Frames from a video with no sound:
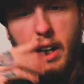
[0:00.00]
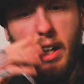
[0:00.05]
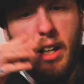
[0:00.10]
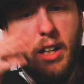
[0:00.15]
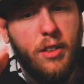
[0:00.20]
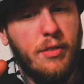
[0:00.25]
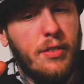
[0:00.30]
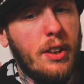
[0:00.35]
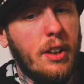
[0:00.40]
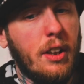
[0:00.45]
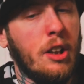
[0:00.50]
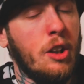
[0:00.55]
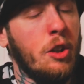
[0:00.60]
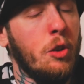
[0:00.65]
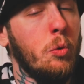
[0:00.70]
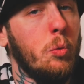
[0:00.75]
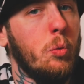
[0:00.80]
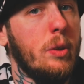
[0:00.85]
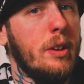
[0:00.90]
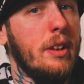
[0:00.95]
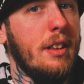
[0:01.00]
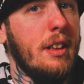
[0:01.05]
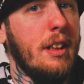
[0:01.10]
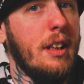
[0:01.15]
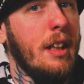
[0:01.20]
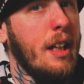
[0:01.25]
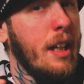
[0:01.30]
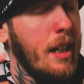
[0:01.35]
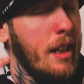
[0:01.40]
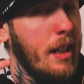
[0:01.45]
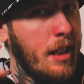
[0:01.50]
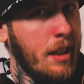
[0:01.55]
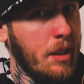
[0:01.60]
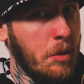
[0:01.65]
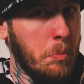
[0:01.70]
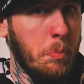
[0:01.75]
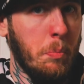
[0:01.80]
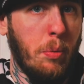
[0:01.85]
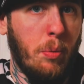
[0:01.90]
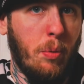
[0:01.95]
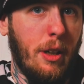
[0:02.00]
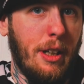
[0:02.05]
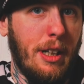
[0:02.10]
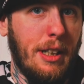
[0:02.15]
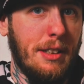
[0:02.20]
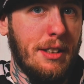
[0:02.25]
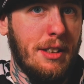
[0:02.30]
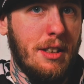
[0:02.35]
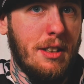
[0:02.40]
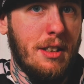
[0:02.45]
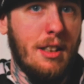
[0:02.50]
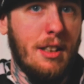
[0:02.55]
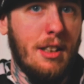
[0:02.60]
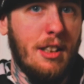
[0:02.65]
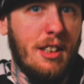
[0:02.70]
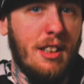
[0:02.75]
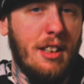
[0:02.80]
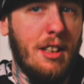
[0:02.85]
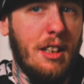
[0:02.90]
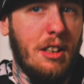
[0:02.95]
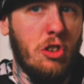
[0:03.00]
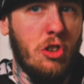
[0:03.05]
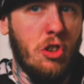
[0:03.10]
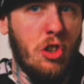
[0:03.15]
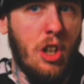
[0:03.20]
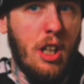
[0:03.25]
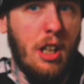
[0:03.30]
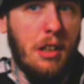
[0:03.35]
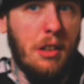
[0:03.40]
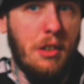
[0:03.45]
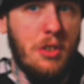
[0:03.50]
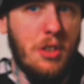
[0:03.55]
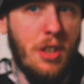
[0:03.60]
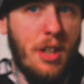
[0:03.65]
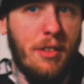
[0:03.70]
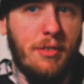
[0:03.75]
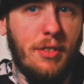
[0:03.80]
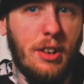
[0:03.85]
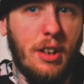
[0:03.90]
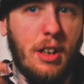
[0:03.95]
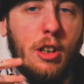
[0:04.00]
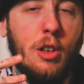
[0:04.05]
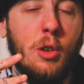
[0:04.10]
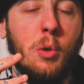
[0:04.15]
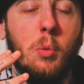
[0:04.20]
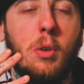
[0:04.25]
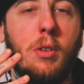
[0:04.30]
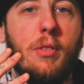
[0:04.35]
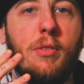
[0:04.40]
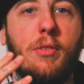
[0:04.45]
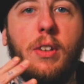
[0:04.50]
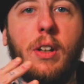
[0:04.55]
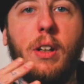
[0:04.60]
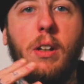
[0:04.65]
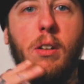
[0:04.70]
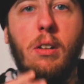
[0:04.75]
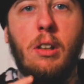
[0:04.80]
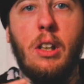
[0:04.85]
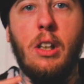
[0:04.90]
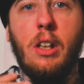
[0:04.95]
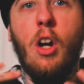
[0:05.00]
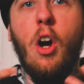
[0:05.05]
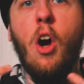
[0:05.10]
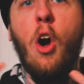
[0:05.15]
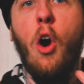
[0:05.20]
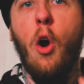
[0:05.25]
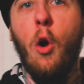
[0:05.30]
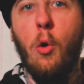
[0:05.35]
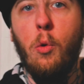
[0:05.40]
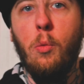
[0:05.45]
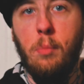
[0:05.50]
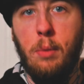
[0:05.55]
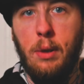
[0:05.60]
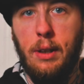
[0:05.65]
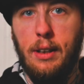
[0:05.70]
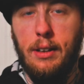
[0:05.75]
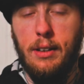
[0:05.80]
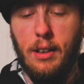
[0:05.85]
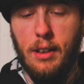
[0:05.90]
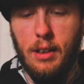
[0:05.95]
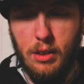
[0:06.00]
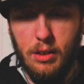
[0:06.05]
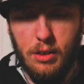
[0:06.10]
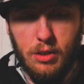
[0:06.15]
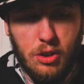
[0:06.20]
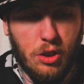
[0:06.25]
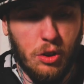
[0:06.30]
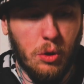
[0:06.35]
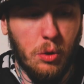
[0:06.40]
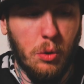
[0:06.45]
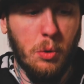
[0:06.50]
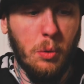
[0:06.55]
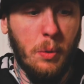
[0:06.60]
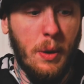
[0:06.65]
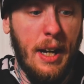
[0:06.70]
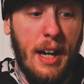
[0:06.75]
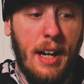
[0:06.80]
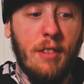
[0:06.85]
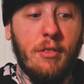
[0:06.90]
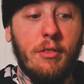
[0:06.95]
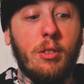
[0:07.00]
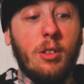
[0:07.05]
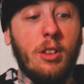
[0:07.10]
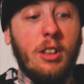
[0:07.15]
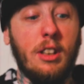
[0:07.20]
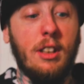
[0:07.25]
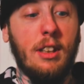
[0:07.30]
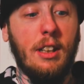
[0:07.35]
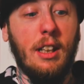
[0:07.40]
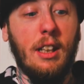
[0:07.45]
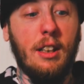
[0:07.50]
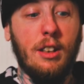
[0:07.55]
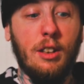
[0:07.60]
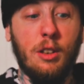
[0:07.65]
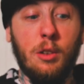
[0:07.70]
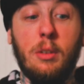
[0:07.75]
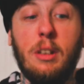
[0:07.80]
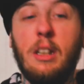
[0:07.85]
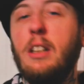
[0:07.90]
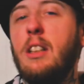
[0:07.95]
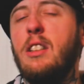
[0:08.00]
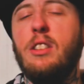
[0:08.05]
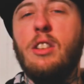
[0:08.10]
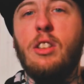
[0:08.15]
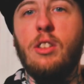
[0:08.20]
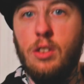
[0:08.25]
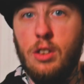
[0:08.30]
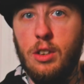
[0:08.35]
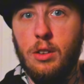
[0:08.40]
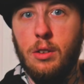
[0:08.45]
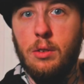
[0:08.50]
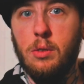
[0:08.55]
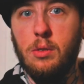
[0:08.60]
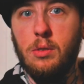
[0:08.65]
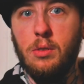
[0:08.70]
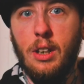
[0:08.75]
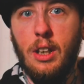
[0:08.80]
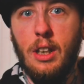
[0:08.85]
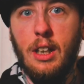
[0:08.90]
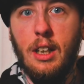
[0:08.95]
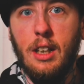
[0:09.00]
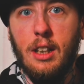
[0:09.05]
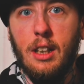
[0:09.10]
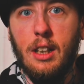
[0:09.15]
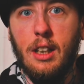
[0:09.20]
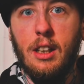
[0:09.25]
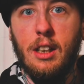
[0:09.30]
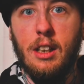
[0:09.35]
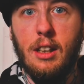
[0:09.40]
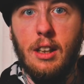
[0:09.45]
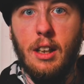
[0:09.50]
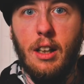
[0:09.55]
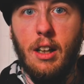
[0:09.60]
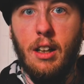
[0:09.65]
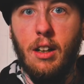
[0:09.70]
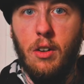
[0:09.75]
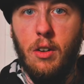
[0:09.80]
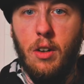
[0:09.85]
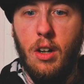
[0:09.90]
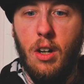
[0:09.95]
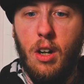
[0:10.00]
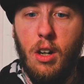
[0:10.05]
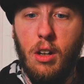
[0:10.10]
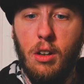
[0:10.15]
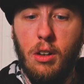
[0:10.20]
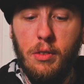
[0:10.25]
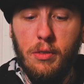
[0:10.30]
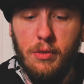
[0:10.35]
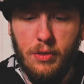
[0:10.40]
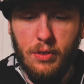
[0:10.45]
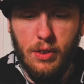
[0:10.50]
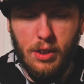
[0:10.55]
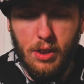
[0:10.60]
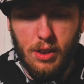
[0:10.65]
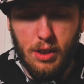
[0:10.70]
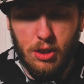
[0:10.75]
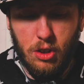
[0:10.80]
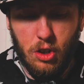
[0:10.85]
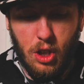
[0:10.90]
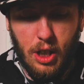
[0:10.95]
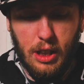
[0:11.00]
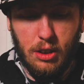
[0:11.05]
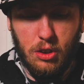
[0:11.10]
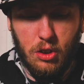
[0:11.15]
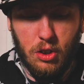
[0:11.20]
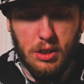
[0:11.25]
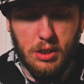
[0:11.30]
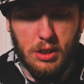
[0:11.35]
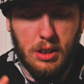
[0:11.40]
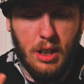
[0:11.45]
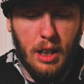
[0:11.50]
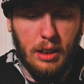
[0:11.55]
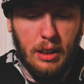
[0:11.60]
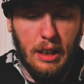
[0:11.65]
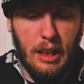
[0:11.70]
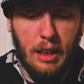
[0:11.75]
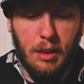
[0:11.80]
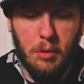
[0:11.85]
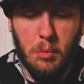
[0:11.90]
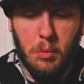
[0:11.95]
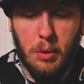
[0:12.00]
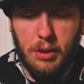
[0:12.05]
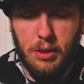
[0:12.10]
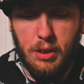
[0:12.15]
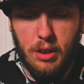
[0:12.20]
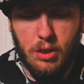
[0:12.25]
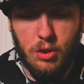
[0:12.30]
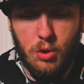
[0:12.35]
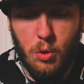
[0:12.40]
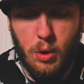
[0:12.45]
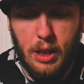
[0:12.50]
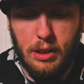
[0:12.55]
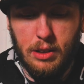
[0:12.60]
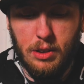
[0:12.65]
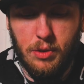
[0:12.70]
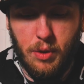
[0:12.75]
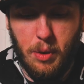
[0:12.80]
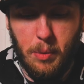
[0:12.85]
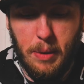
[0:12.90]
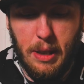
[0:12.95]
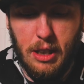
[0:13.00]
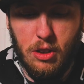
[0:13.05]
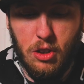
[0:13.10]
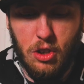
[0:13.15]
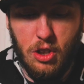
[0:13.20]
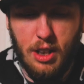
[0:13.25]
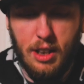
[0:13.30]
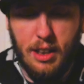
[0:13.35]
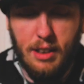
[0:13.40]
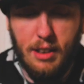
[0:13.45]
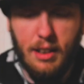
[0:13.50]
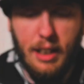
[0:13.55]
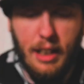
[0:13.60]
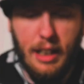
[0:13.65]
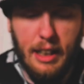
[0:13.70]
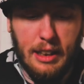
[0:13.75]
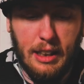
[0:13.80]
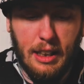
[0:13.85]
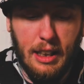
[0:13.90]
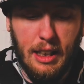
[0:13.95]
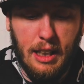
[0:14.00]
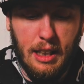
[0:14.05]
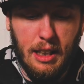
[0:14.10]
I feel like you really embraced this change. I feel like you were very open to everything you needed to do. You know, all of the changes that came with this transformation, like,